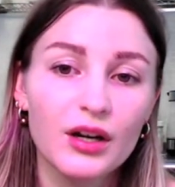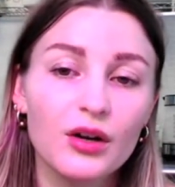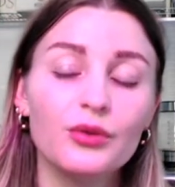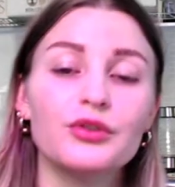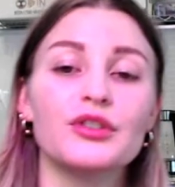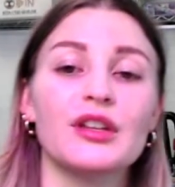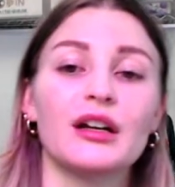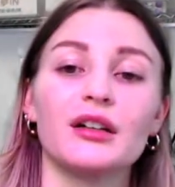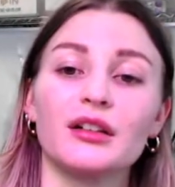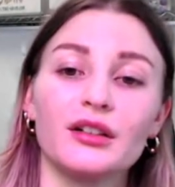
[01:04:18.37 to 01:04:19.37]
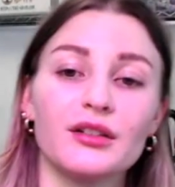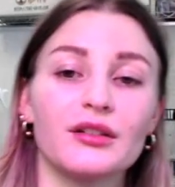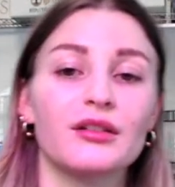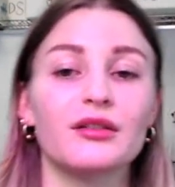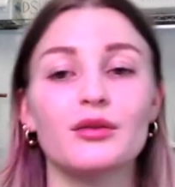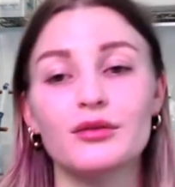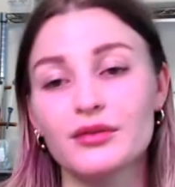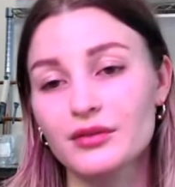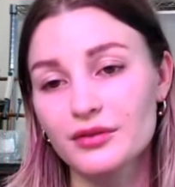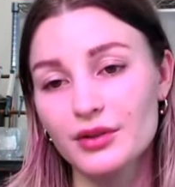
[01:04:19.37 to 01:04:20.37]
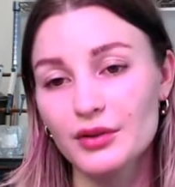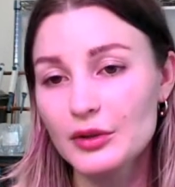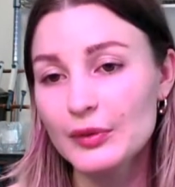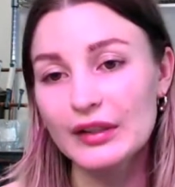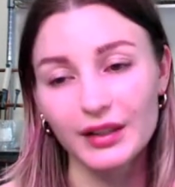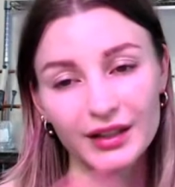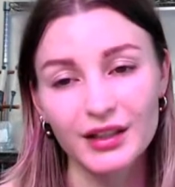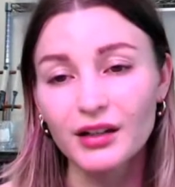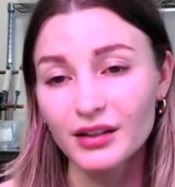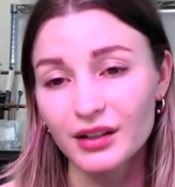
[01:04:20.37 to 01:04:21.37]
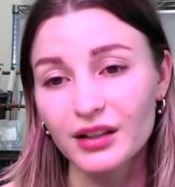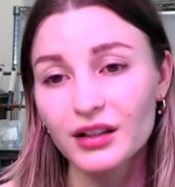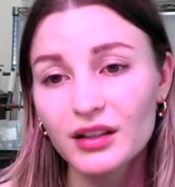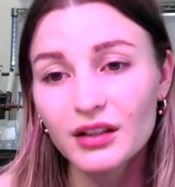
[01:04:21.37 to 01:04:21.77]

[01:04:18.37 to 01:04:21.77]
cultures that are, so to speak, like younger.